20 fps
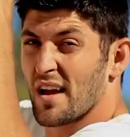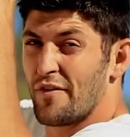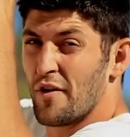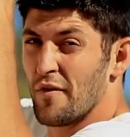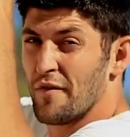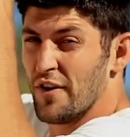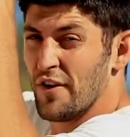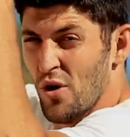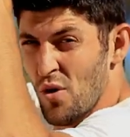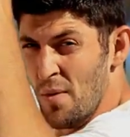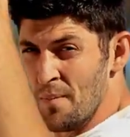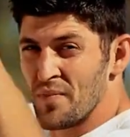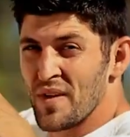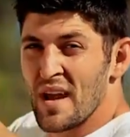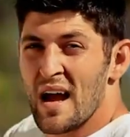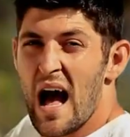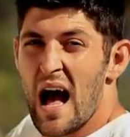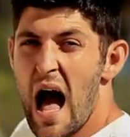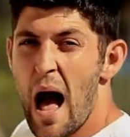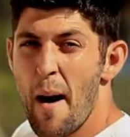it from view,
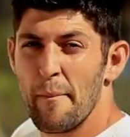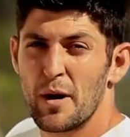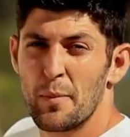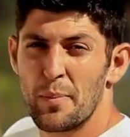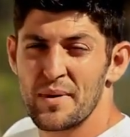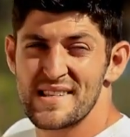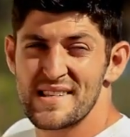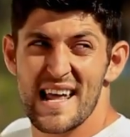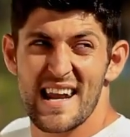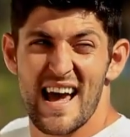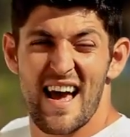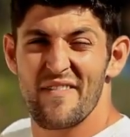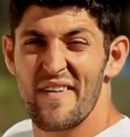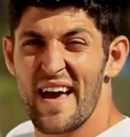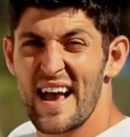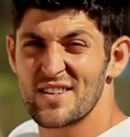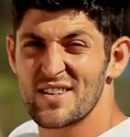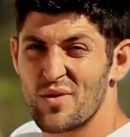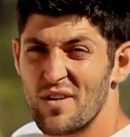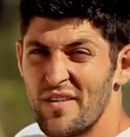I'm going to pretend I have
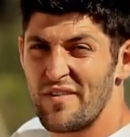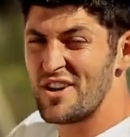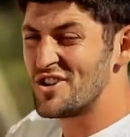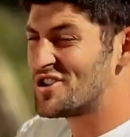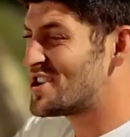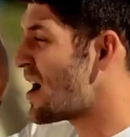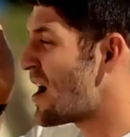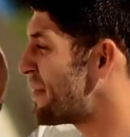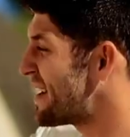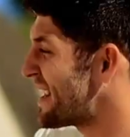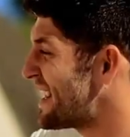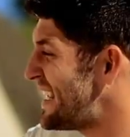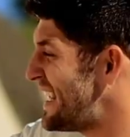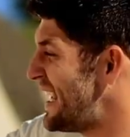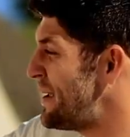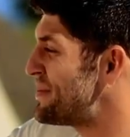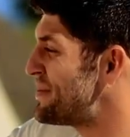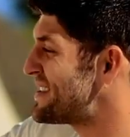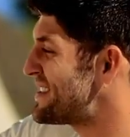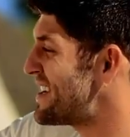x-ray vision. I'm going to
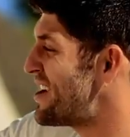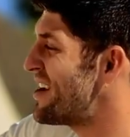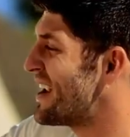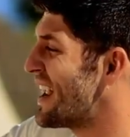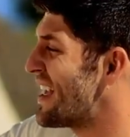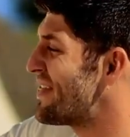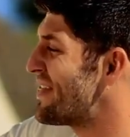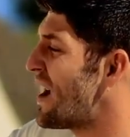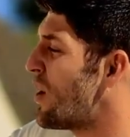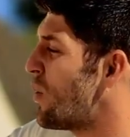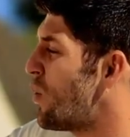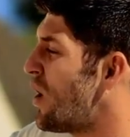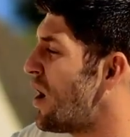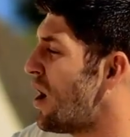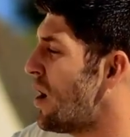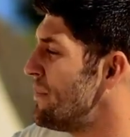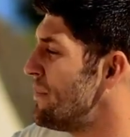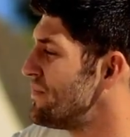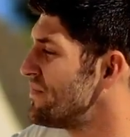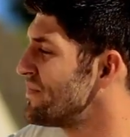keep staring at that
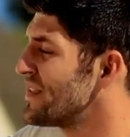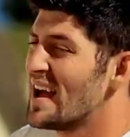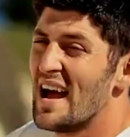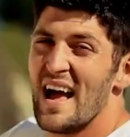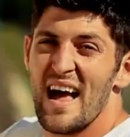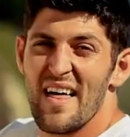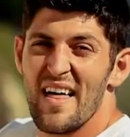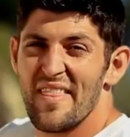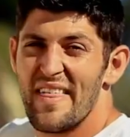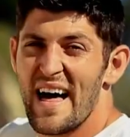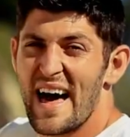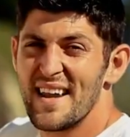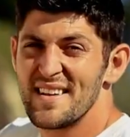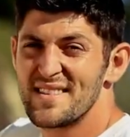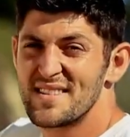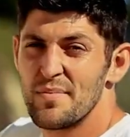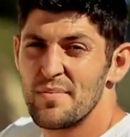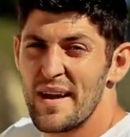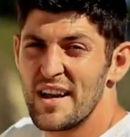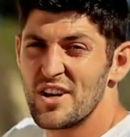wall. That
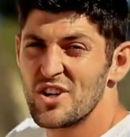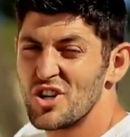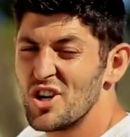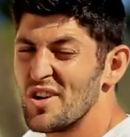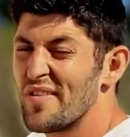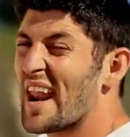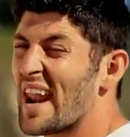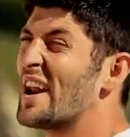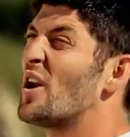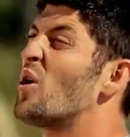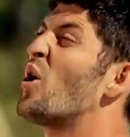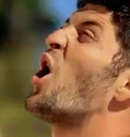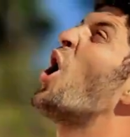is to make sure that I don't